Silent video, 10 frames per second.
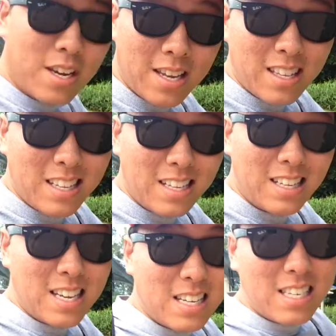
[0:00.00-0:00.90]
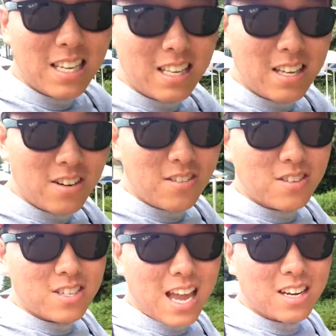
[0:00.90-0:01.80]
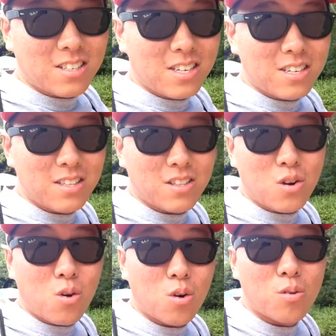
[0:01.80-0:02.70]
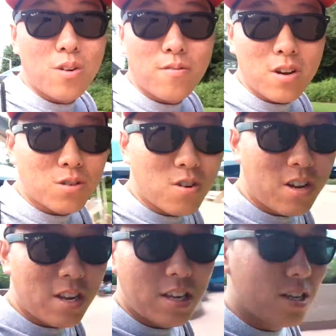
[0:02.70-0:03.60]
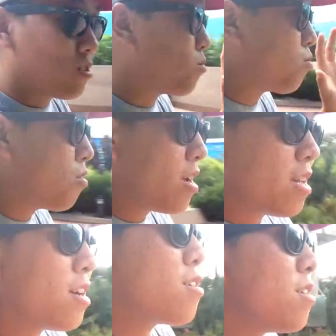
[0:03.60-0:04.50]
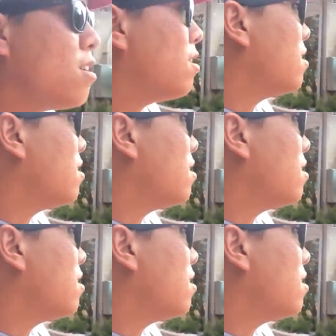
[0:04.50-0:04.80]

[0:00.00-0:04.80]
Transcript: a hint, in case you didn't know, there's actually the Coral Reef Restaurant, and it's right here.